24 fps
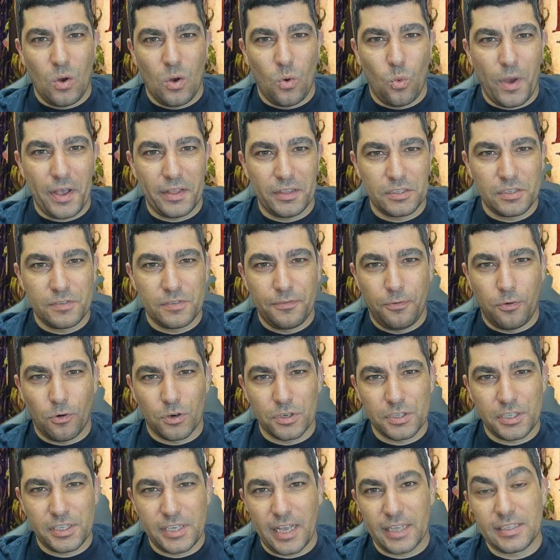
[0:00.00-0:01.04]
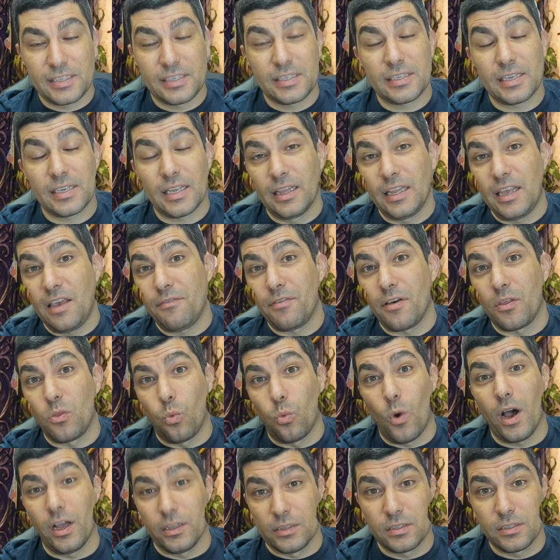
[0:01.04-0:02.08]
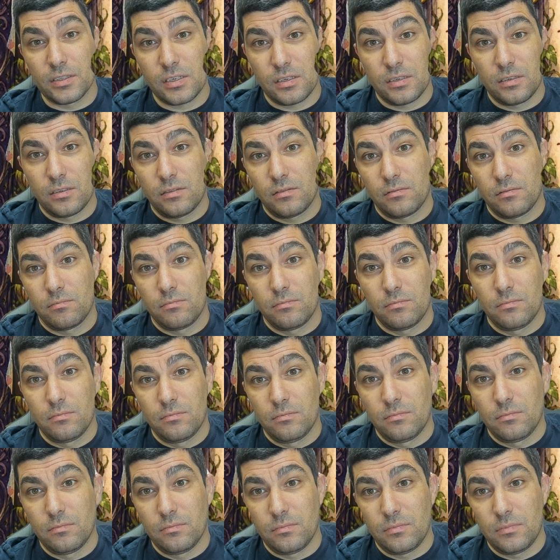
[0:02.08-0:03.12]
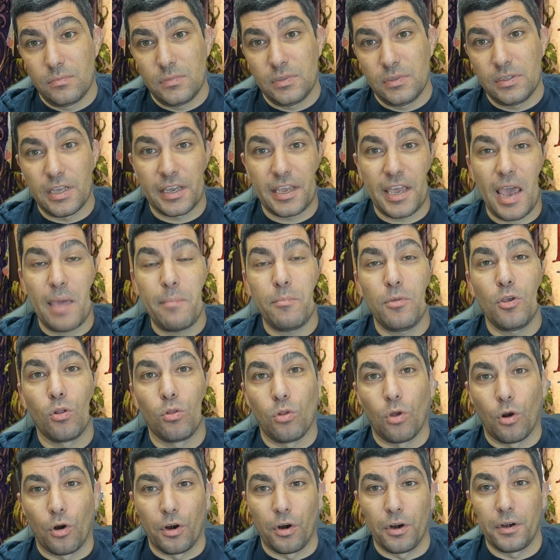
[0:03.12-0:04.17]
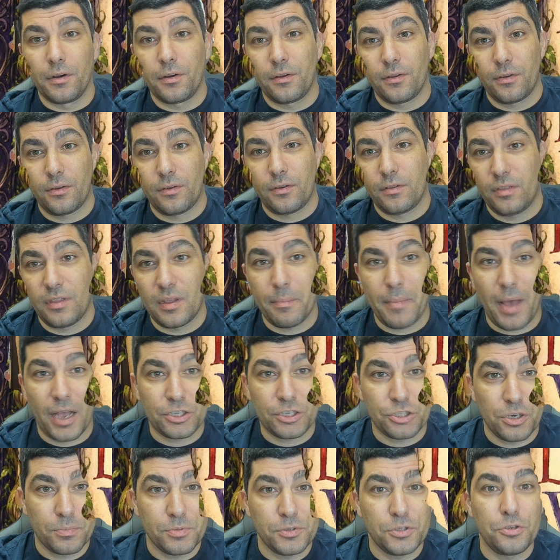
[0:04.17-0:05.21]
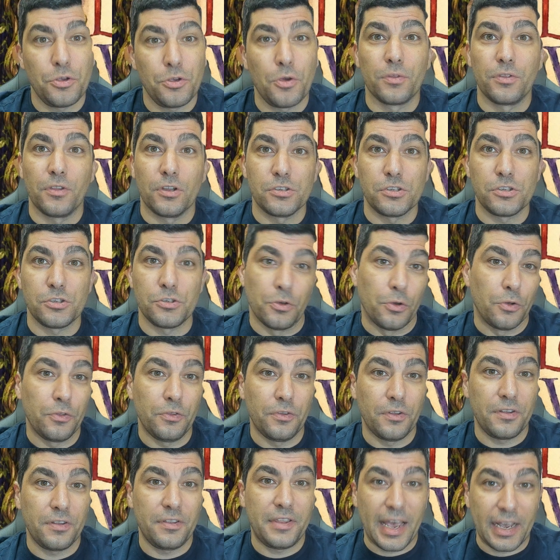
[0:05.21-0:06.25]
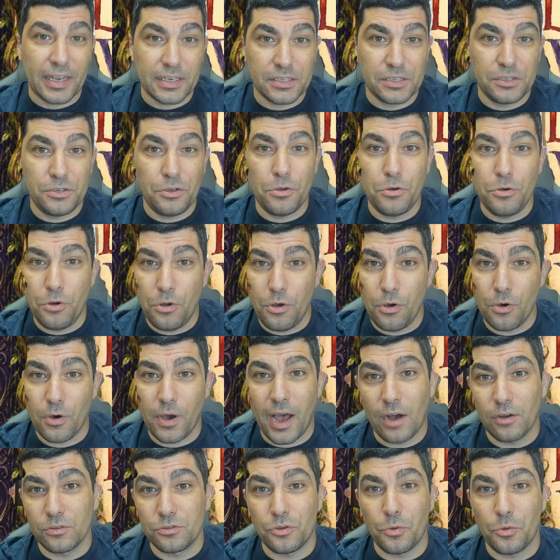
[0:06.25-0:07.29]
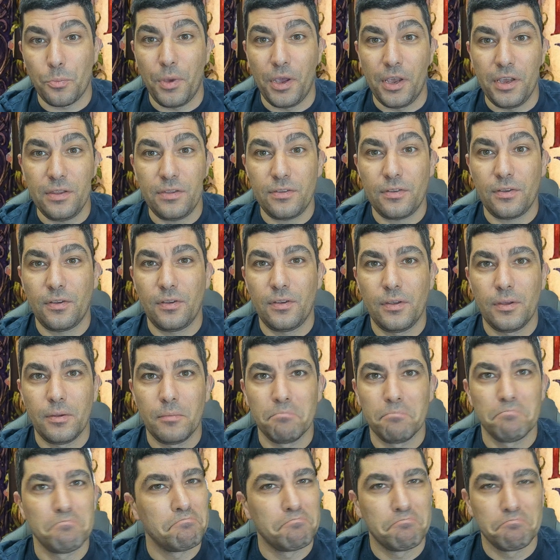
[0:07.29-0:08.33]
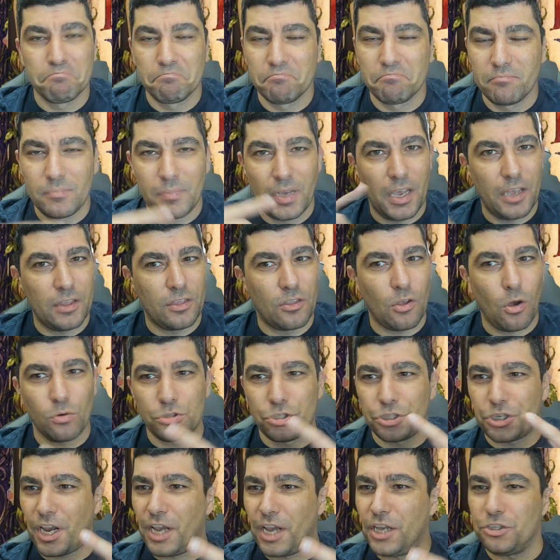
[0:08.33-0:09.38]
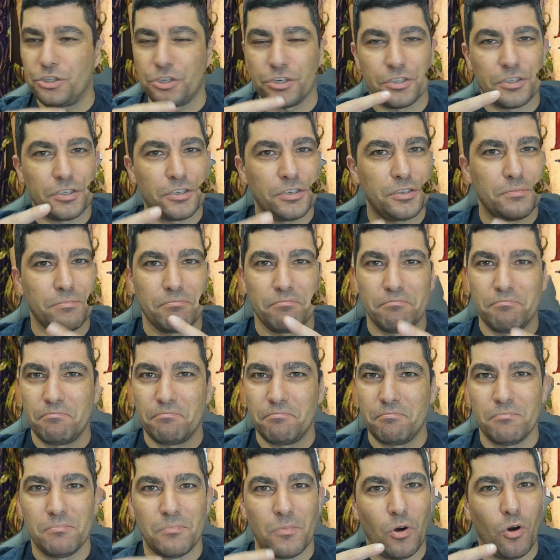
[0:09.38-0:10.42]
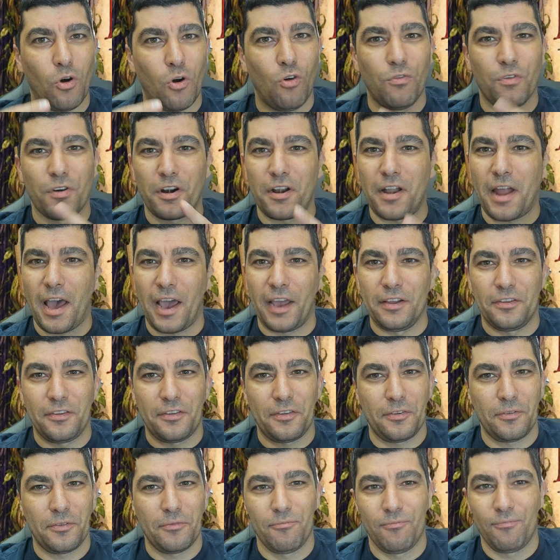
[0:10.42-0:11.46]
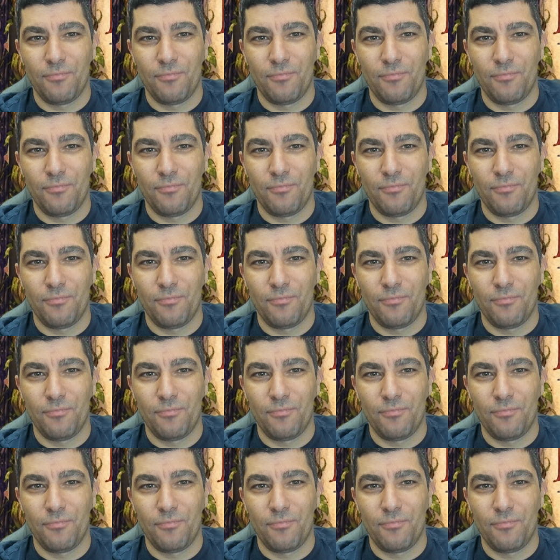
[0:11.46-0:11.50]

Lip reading: When 4 sets leave at once, the game you learned, the matchups you understood, the decks you knew how to beat, it all changes overnight.